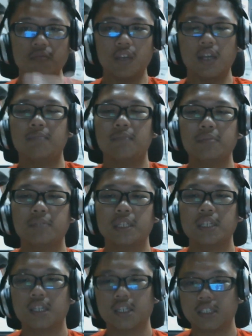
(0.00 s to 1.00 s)
and
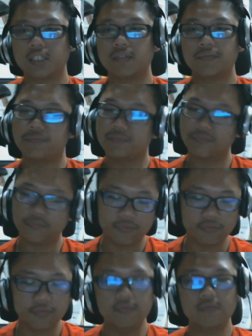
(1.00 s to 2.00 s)
maybe in
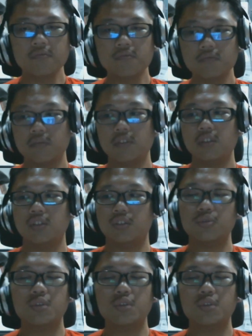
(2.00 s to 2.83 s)
you